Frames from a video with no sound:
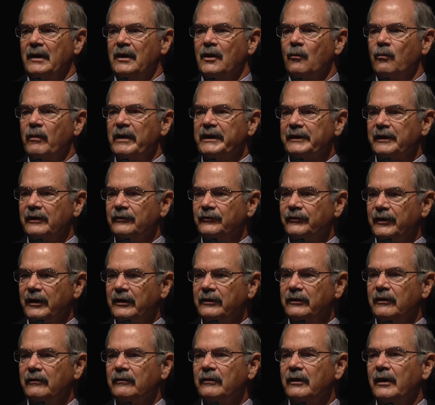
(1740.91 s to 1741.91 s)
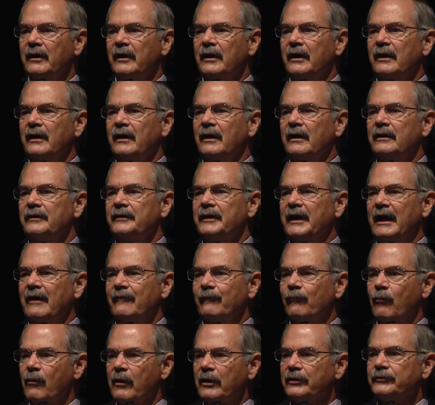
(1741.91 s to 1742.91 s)
We continue to
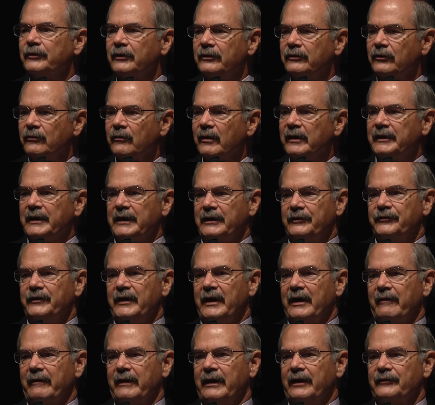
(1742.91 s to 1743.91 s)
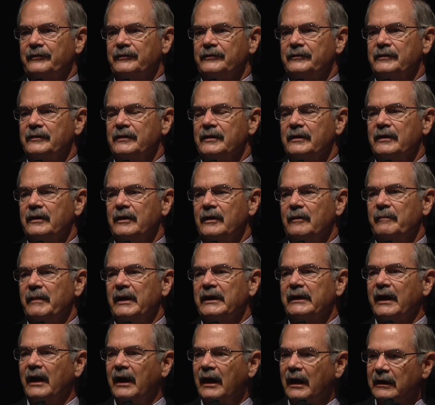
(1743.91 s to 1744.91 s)
have work to do in these areas, but
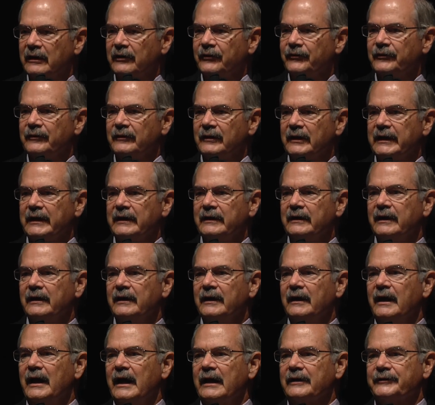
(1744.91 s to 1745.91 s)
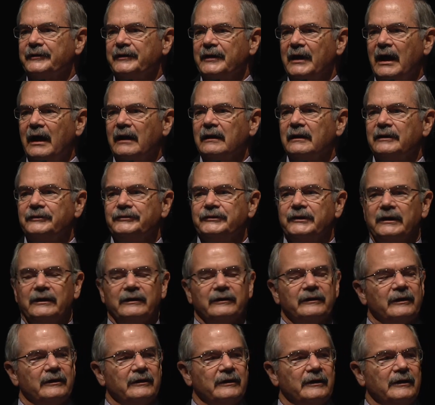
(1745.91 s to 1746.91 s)
honestly acknowledging
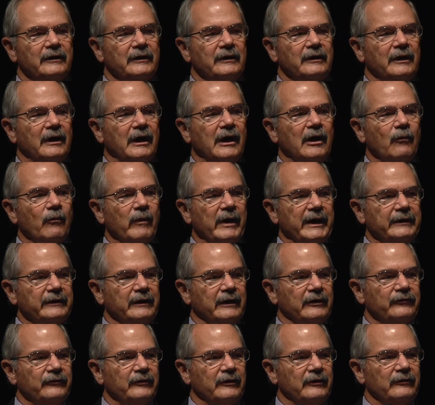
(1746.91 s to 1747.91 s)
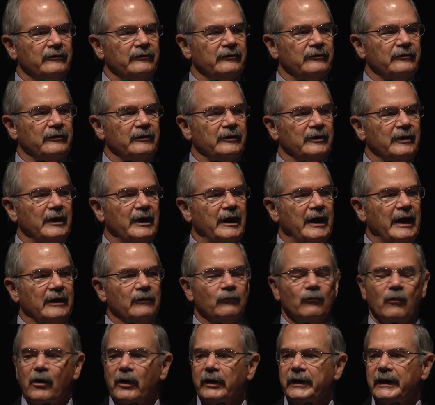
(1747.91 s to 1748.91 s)
our weaknesses and
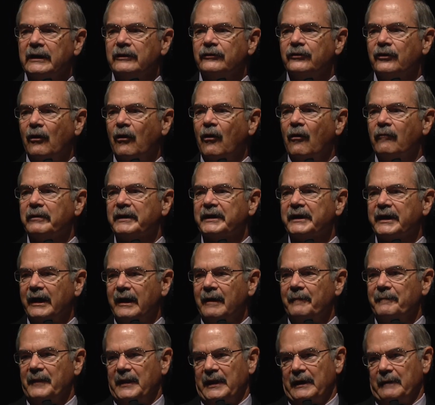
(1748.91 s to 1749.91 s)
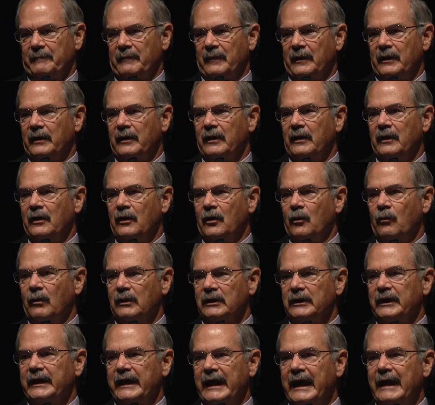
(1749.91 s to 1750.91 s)
working to overcome them
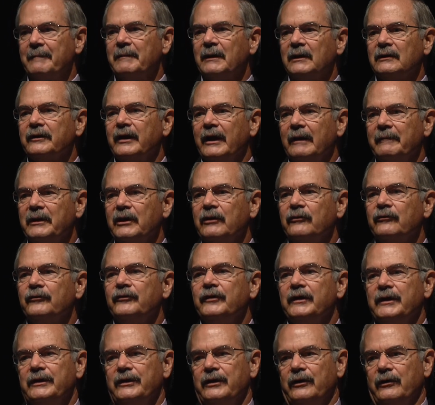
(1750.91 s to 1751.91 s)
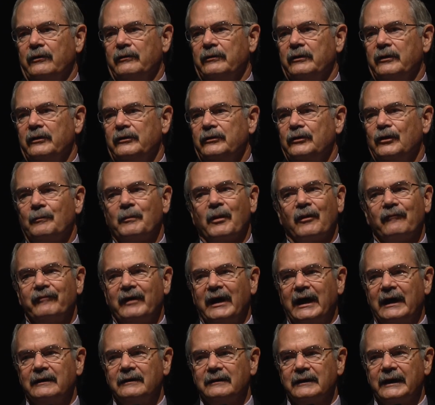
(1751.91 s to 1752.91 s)
will enable WCU to
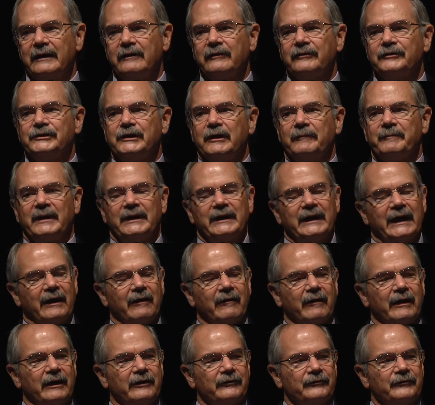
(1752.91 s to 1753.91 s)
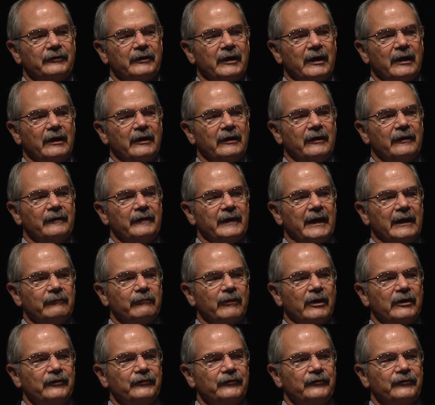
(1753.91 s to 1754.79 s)
provide leadership in areas that